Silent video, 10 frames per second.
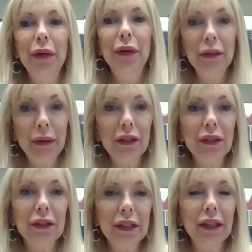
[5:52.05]
pay the
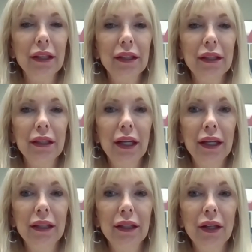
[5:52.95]
bills and,
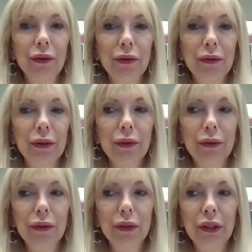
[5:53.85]
and go
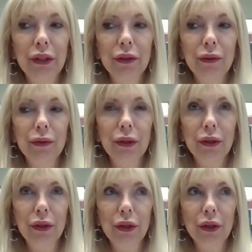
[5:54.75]
through, you know,